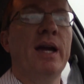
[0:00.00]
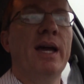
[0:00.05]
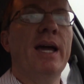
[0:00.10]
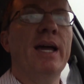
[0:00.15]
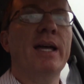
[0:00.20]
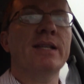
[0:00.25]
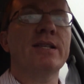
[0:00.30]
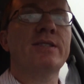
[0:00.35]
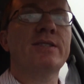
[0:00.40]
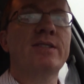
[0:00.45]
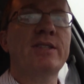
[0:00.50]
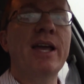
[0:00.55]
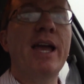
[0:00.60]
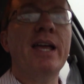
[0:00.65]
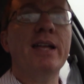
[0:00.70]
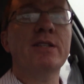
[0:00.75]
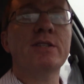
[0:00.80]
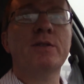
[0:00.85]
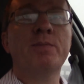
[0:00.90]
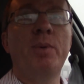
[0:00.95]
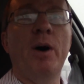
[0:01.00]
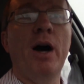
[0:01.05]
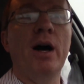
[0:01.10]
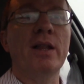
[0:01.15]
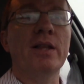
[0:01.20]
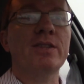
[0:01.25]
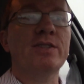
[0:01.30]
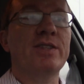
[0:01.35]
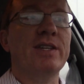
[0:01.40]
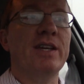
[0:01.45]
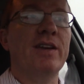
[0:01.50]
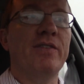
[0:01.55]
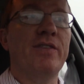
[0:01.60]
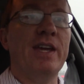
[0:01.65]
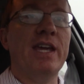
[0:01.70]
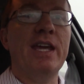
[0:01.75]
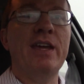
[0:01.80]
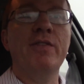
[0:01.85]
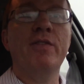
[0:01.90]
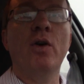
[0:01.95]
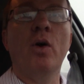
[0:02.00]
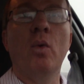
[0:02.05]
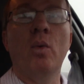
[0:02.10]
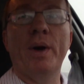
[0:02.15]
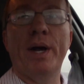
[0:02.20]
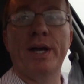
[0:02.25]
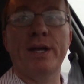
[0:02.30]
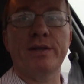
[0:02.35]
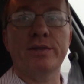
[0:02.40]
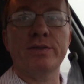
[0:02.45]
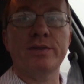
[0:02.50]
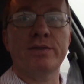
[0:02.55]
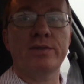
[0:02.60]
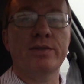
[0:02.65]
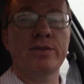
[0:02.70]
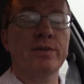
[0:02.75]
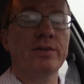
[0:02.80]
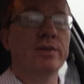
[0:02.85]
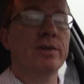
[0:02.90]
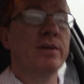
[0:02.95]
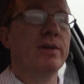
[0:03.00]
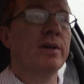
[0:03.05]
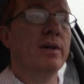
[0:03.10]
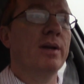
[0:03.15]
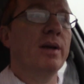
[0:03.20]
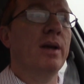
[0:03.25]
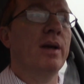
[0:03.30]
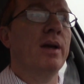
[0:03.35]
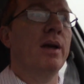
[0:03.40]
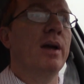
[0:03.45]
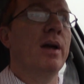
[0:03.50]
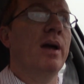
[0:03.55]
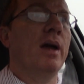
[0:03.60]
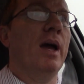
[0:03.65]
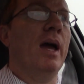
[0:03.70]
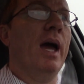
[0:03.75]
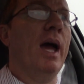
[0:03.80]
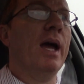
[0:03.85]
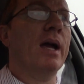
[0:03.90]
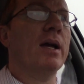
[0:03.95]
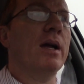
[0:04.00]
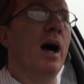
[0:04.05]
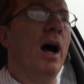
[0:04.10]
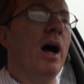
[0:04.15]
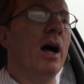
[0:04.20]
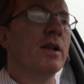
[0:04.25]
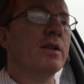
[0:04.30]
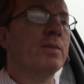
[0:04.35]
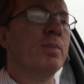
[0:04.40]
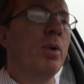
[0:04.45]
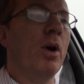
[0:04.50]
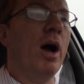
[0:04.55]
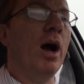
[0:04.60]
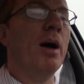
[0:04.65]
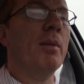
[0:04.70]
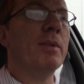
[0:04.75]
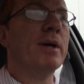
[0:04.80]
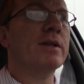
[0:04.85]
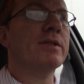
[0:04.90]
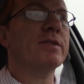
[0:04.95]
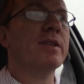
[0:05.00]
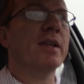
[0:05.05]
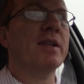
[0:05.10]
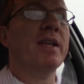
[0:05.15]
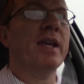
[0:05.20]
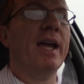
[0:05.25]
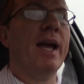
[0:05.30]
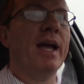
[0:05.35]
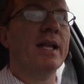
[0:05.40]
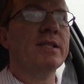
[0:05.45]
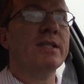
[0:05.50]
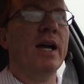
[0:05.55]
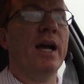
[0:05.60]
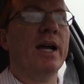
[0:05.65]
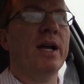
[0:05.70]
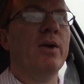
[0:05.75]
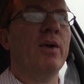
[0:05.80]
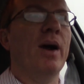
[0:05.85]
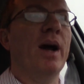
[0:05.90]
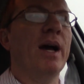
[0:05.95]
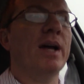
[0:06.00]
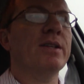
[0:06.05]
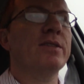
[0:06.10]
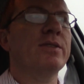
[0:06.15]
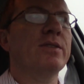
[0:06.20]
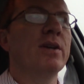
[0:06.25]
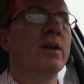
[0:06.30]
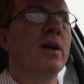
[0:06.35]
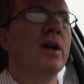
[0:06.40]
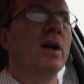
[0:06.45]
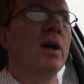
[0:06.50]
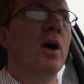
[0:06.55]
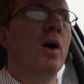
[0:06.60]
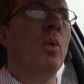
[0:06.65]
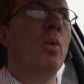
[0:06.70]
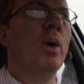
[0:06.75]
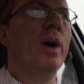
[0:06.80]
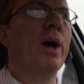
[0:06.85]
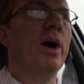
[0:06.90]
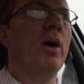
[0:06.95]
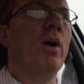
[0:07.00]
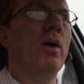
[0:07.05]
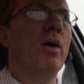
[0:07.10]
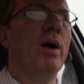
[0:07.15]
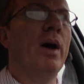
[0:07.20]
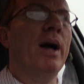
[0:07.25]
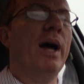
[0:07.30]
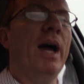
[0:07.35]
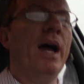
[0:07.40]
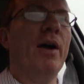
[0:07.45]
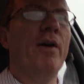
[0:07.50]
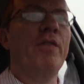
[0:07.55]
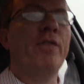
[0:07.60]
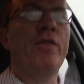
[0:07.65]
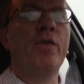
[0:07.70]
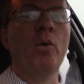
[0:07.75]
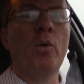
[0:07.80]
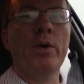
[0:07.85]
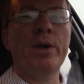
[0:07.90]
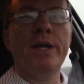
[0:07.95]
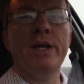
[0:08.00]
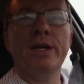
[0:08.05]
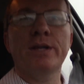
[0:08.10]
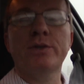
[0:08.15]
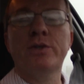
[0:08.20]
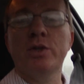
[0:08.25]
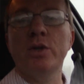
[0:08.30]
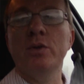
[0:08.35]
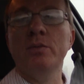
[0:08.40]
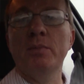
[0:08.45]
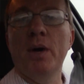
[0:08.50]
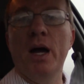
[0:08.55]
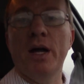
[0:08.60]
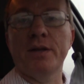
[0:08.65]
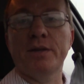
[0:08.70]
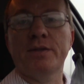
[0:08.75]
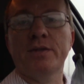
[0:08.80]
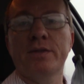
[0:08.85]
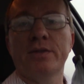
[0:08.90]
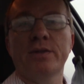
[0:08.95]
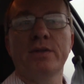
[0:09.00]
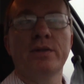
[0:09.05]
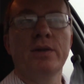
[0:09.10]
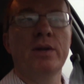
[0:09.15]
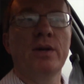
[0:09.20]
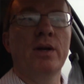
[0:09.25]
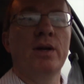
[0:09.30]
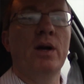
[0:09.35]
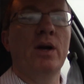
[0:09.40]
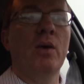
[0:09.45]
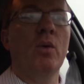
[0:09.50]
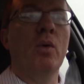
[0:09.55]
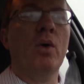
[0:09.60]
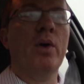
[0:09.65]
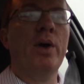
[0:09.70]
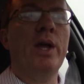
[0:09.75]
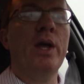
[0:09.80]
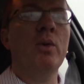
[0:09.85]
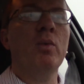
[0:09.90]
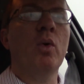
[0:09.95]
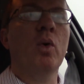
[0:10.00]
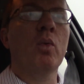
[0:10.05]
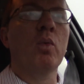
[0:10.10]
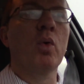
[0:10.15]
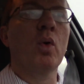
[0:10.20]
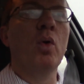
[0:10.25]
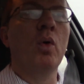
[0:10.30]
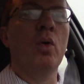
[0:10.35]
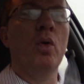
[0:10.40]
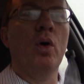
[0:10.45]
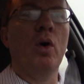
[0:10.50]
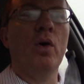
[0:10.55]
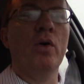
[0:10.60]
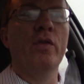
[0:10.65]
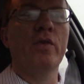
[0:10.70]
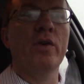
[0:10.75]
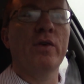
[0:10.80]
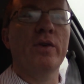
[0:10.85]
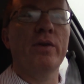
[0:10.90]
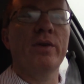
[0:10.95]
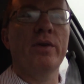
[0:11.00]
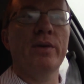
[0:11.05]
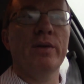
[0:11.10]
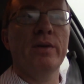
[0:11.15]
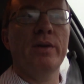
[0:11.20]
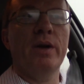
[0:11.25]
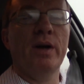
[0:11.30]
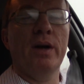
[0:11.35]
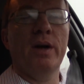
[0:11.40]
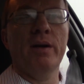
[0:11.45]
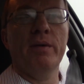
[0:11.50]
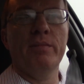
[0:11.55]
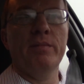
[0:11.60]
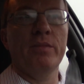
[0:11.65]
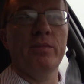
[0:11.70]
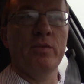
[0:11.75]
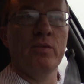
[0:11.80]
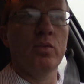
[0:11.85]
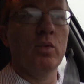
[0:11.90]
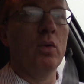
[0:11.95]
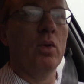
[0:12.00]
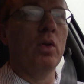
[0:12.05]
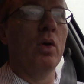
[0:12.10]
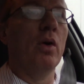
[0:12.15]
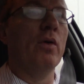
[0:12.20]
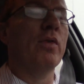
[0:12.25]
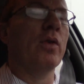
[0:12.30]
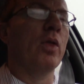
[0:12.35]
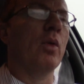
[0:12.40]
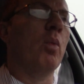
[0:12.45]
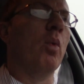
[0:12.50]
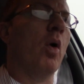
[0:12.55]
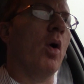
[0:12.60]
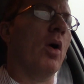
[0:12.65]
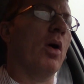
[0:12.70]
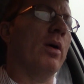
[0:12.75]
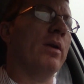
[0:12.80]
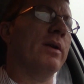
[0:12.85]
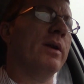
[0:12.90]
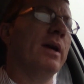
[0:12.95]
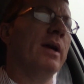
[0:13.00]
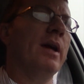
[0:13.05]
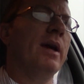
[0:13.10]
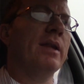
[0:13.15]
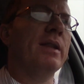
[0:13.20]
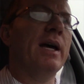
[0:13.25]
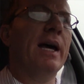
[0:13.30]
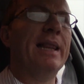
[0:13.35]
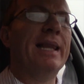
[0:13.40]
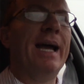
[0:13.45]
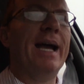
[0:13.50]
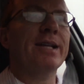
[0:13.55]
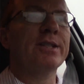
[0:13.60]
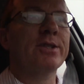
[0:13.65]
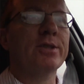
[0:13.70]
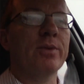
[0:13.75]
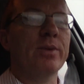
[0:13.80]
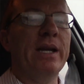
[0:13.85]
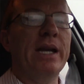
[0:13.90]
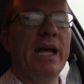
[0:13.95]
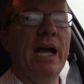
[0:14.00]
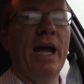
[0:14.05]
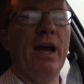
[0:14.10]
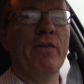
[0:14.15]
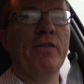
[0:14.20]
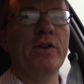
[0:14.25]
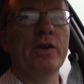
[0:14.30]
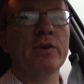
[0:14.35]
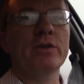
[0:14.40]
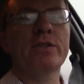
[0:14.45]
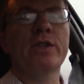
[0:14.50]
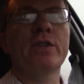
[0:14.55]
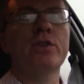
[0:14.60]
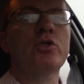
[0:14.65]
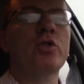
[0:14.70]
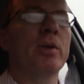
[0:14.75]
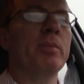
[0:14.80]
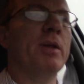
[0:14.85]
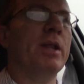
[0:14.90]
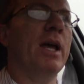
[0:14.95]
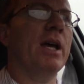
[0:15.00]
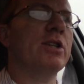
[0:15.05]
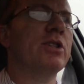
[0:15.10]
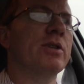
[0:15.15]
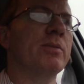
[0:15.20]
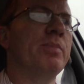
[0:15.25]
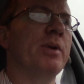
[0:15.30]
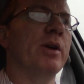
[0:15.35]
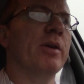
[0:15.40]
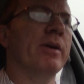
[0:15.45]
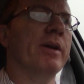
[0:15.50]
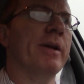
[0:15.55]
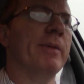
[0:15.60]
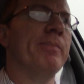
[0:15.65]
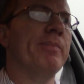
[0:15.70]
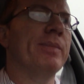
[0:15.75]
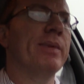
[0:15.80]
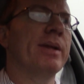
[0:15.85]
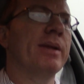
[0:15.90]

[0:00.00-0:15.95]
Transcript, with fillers: and Satan's policy of evil wins. And God's promise that the Antichrist will have 40 and two months where he will rule over, uh, rule over the world, that last three and a half years of the tribulation period.